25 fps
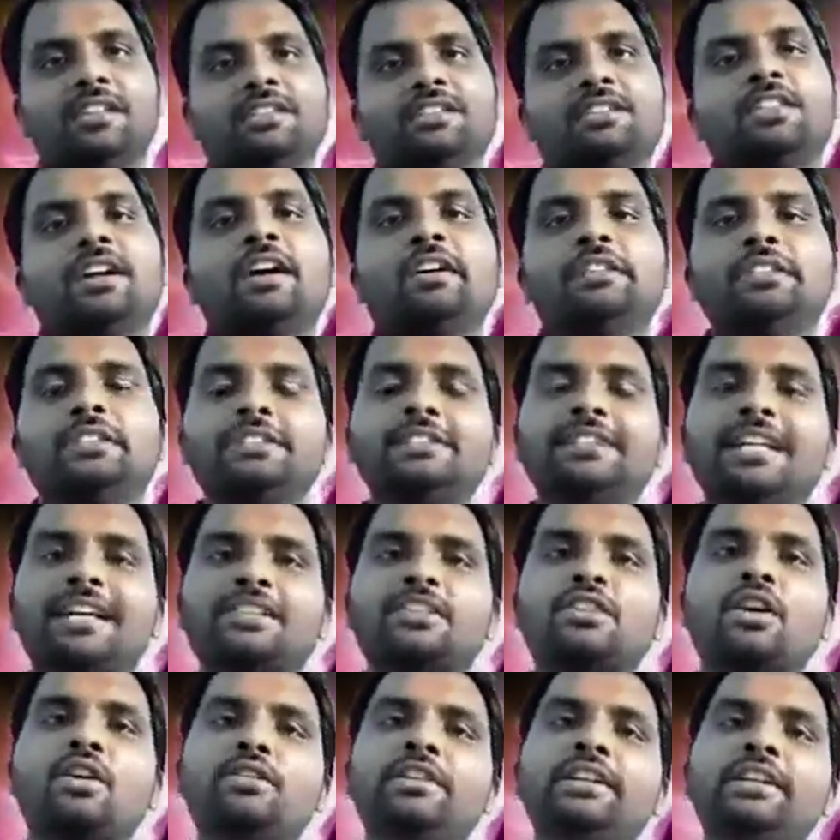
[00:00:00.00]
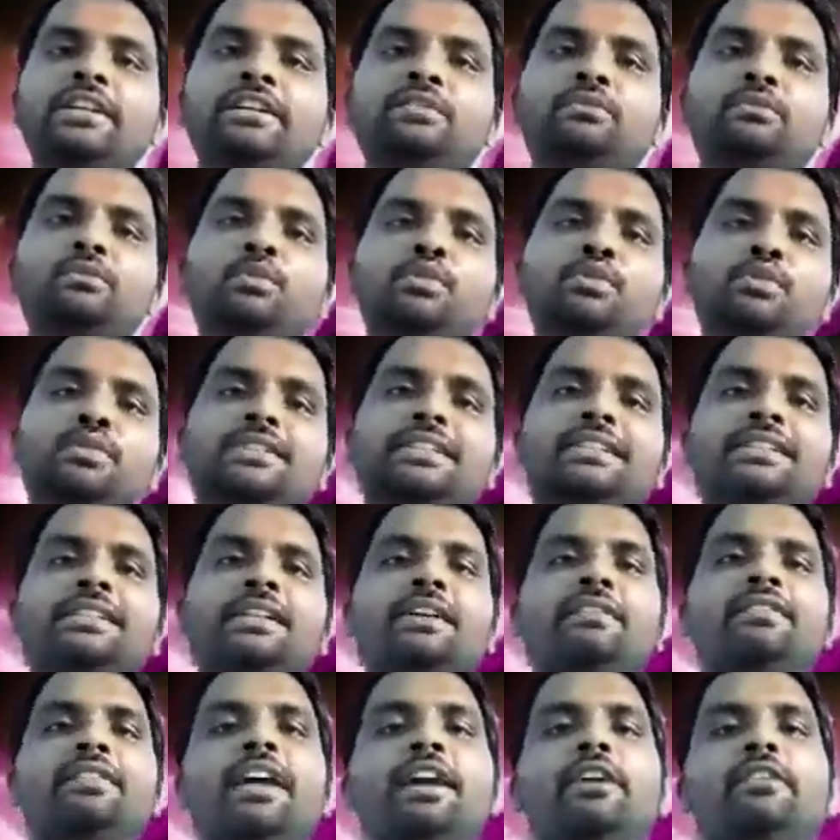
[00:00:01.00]
So the sound, it moves in
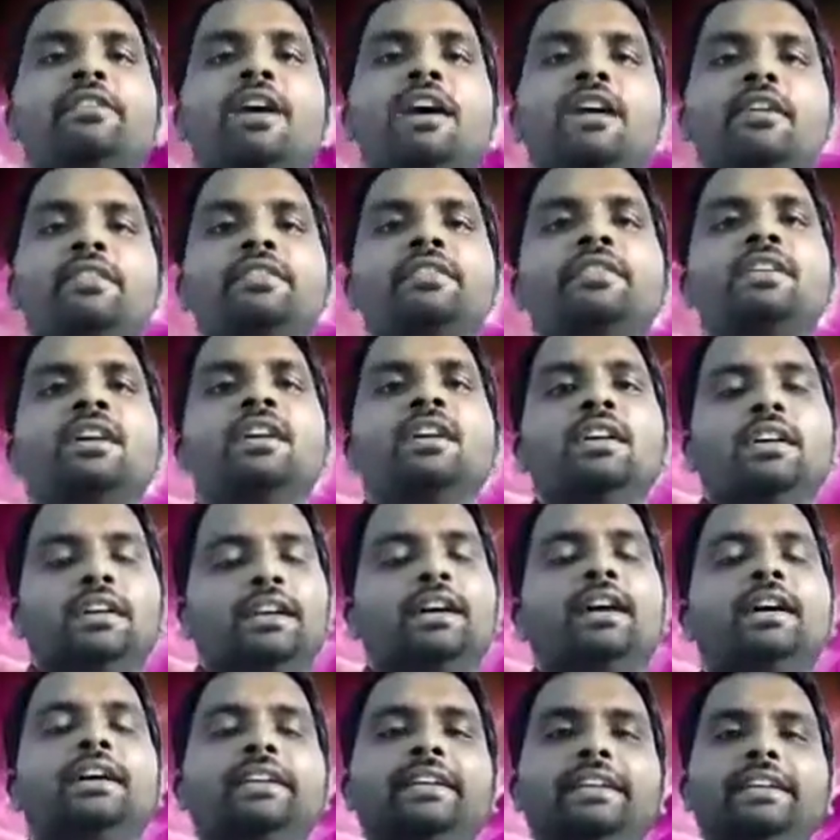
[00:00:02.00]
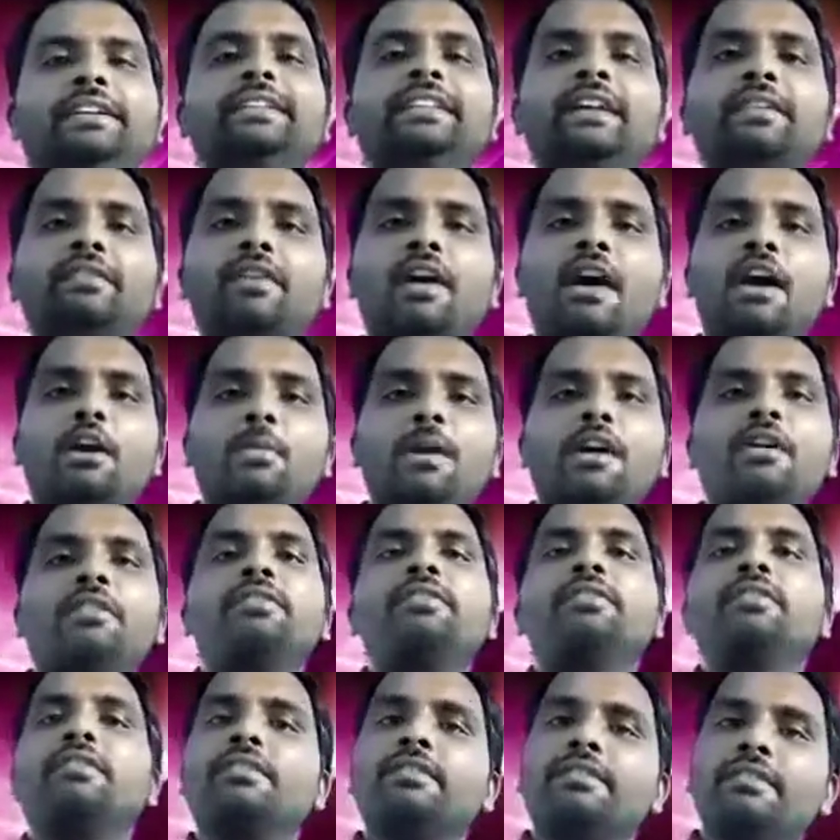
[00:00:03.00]
the wave of in the form of
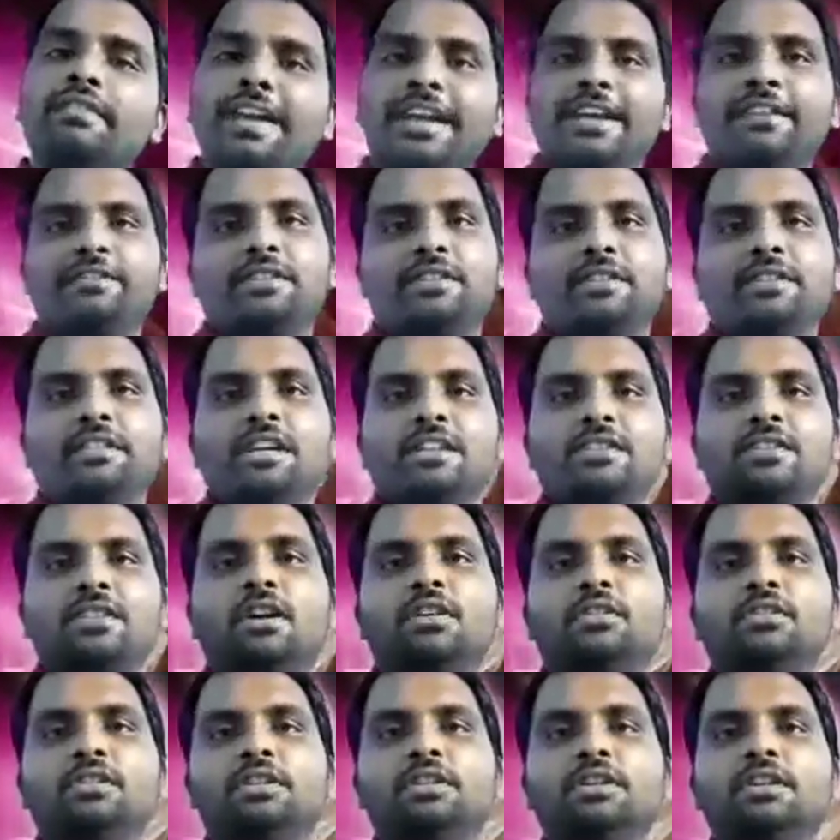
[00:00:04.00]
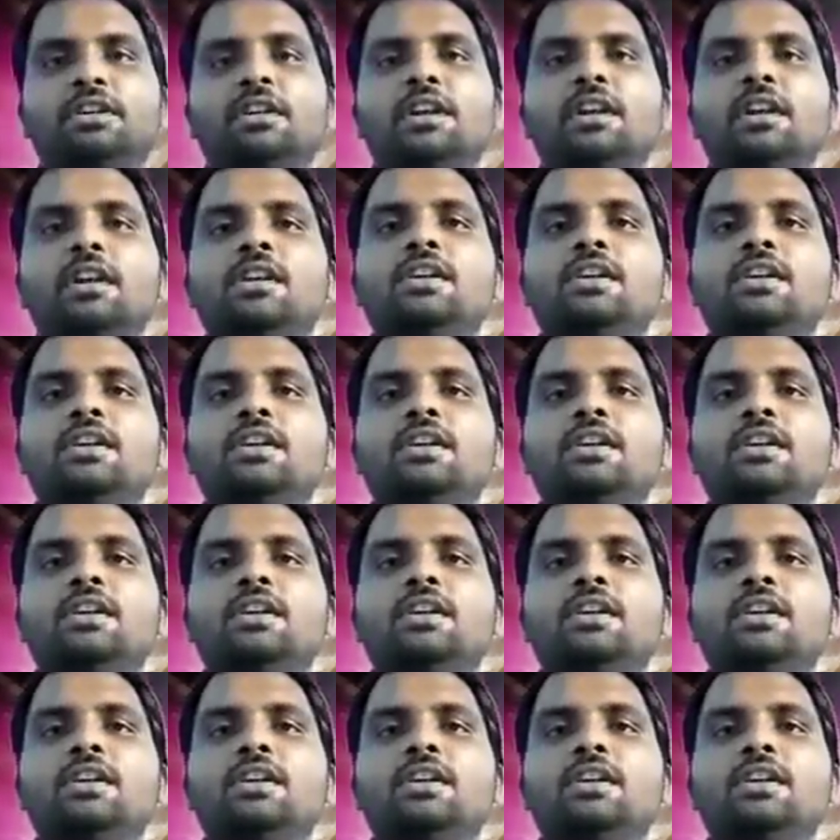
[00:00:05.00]
waves, the sound.